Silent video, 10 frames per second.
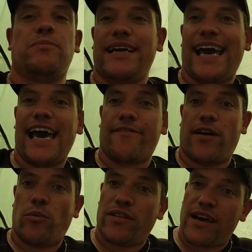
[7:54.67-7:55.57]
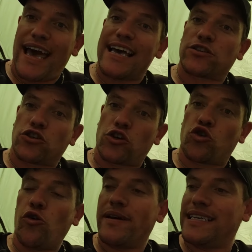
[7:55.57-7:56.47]
big air vent when the air is going to
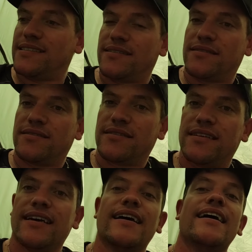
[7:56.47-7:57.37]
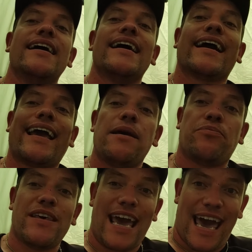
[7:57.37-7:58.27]
come in, keep
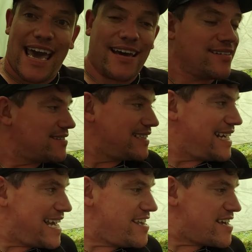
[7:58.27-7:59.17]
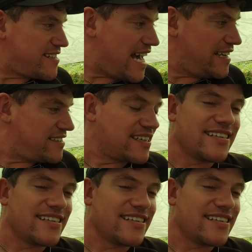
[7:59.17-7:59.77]
the air in your tent